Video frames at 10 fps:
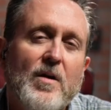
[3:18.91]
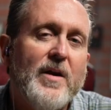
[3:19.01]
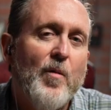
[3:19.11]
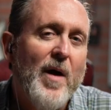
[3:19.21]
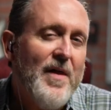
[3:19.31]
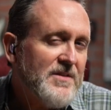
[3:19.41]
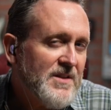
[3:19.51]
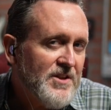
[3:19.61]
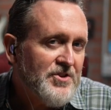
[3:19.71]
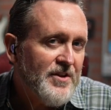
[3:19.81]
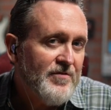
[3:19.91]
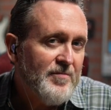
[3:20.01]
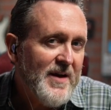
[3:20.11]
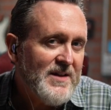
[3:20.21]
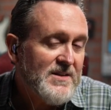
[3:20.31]
Now, while this initiative
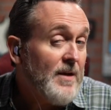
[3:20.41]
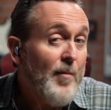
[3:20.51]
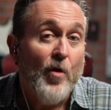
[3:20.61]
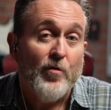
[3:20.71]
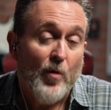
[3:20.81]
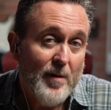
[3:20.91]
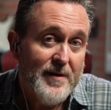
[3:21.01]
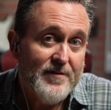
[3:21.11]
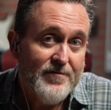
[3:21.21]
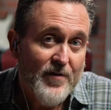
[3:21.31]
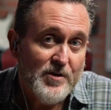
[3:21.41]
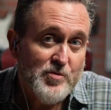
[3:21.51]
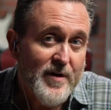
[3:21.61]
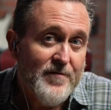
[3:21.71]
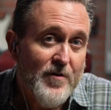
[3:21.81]
may seem overwhelming at first,
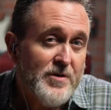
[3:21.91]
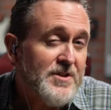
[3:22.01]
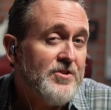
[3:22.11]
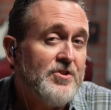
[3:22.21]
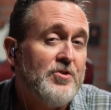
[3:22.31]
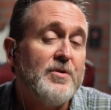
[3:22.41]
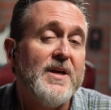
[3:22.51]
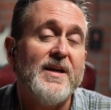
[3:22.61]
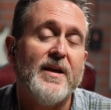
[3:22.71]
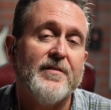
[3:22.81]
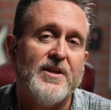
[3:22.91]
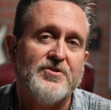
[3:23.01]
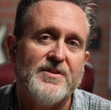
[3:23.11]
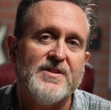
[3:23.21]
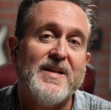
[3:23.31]
we're going to focus on two key
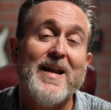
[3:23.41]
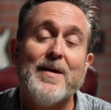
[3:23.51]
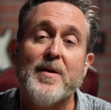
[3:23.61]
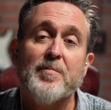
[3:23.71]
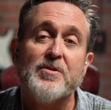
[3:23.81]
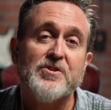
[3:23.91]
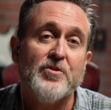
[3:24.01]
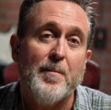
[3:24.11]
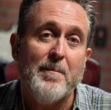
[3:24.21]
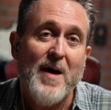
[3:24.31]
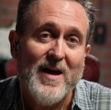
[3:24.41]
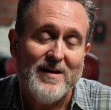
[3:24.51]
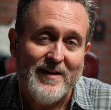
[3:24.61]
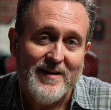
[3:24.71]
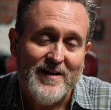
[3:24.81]
innovations dynamic persona
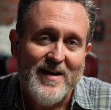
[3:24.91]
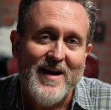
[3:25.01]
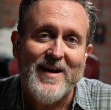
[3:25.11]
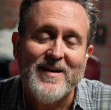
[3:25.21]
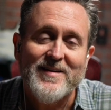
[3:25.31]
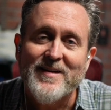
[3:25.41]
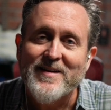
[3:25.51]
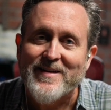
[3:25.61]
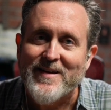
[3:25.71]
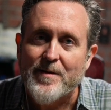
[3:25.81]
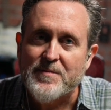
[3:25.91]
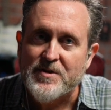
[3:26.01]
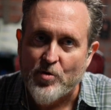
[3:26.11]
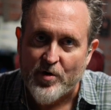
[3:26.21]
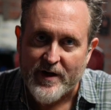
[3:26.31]
modeling and DEM
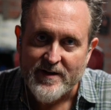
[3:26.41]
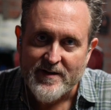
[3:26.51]
scoring.